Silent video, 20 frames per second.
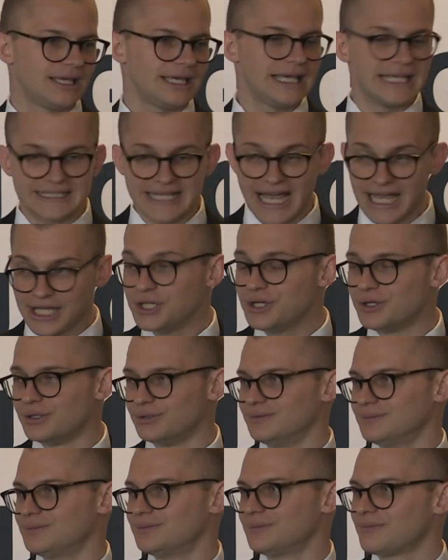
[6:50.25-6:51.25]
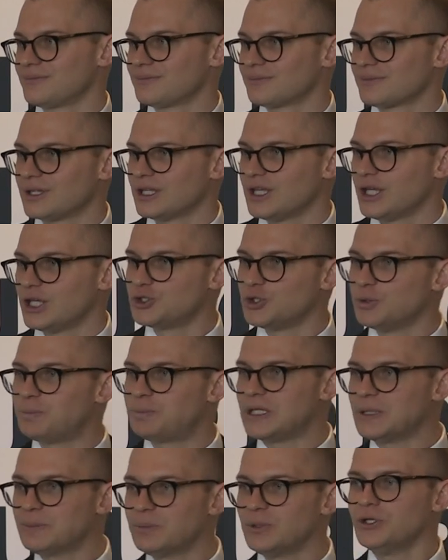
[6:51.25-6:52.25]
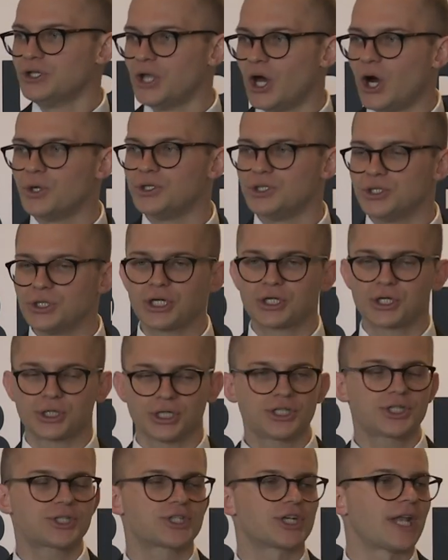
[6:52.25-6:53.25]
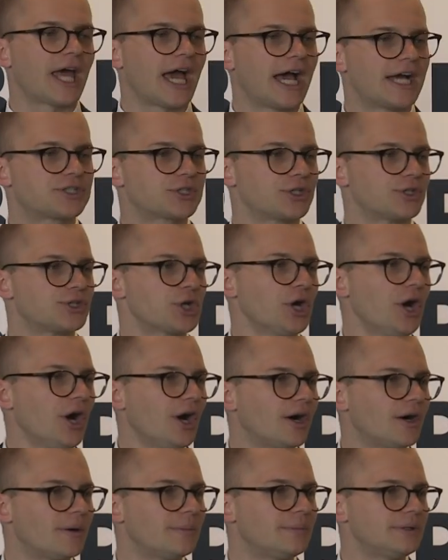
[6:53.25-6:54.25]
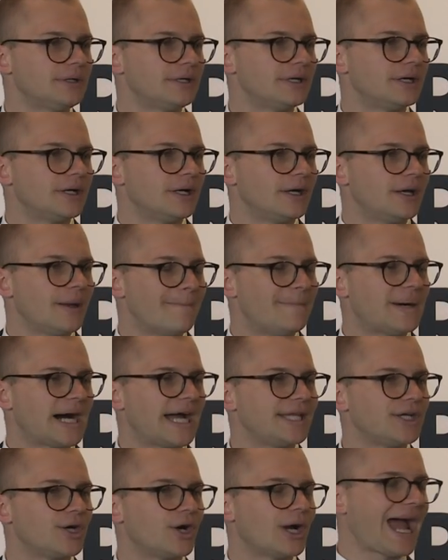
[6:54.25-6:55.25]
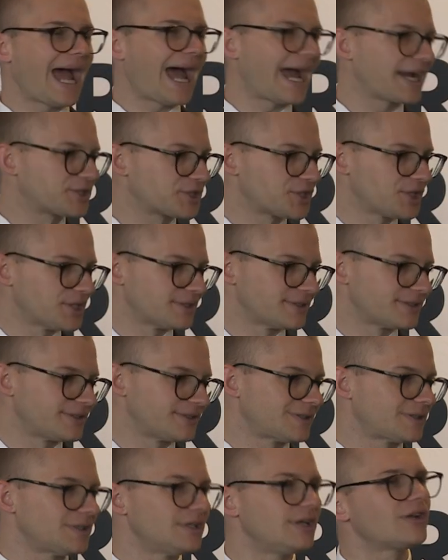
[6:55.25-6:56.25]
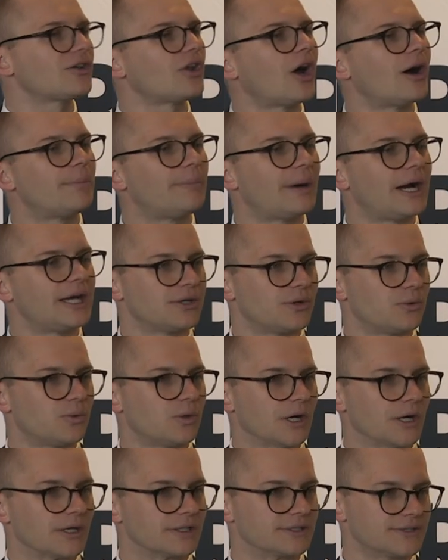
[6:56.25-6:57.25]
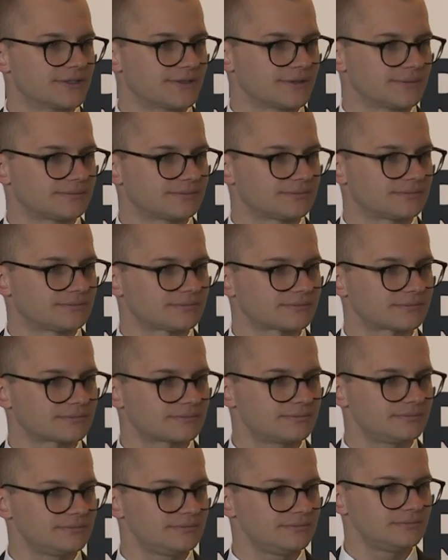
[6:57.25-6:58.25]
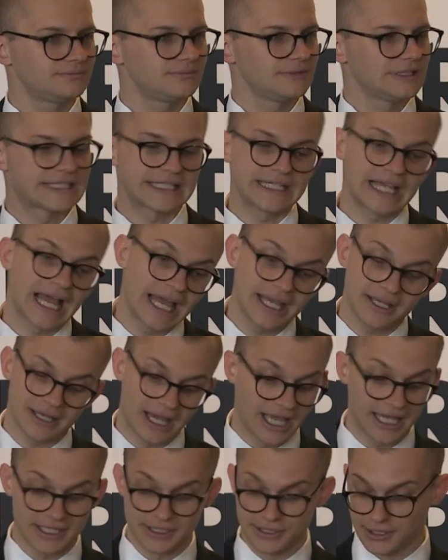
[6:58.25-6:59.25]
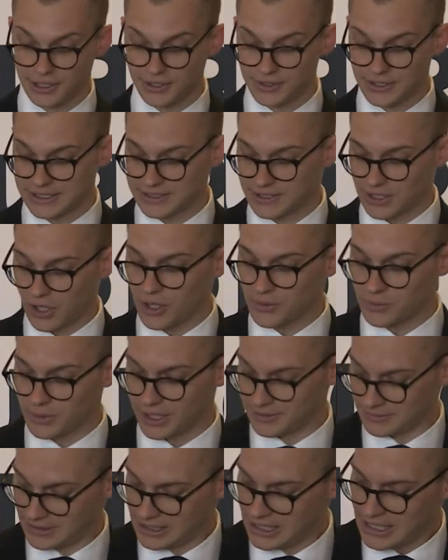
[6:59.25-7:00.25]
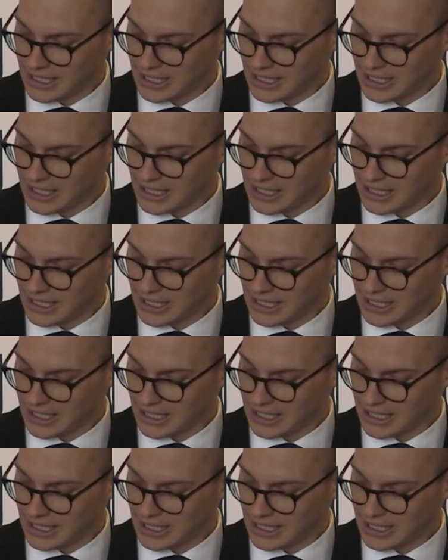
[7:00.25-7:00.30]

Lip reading: Is that you? Do people know you're a Christian at your job by your actions, not by your words? See, I had to learn this the hard way.